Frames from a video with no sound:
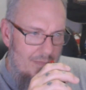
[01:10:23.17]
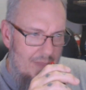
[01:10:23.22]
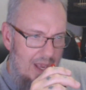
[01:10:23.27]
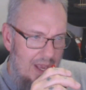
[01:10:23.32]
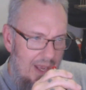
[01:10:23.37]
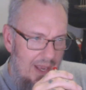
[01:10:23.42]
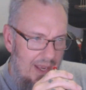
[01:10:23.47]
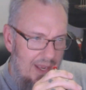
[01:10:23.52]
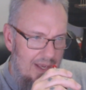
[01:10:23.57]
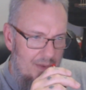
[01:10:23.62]

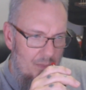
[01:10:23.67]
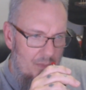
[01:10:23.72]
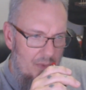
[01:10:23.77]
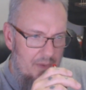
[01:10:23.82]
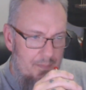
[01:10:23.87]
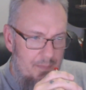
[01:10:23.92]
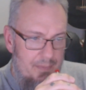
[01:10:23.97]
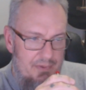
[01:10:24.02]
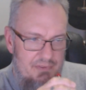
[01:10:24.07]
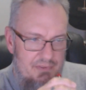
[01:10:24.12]
and
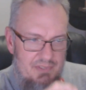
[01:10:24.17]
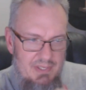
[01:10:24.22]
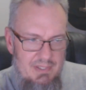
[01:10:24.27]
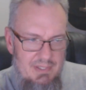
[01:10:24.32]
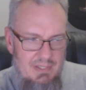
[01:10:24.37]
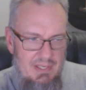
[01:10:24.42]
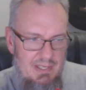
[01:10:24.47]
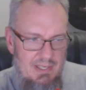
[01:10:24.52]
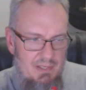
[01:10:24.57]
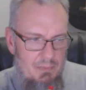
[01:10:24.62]
1%
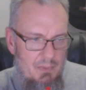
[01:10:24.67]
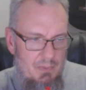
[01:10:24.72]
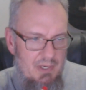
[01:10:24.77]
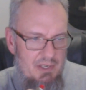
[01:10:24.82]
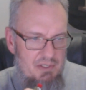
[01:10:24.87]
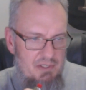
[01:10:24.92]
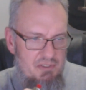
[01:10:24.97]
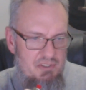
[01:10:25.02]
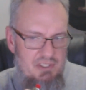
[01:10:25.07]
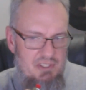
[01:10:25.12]

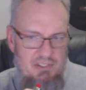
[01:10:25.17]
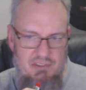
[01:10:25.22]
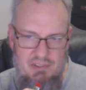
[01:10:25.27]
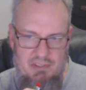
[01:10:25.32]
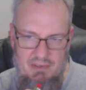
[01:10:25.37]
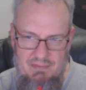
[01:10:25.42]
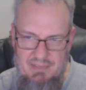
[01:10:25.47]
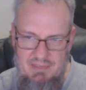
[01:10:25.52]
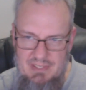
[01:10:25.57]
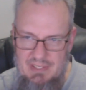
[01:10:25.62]
Inawera
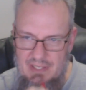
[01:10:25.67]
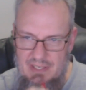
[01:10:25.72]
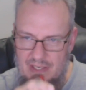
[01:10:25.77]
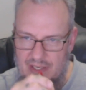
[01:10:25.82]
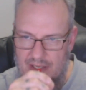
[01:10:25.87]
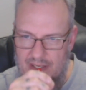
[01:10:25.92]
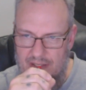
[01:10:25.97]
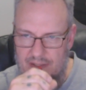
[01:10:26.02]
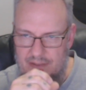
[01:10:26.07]
Shisha Vanilla.